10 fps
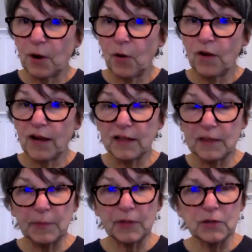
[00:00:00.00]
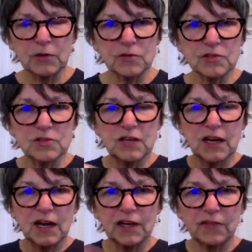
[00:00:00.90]
poke at the balloons to
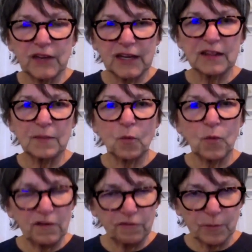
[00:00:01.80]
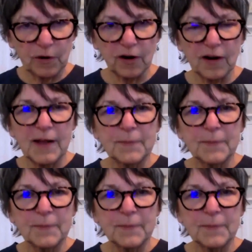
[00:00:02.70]
kind of get them away from her.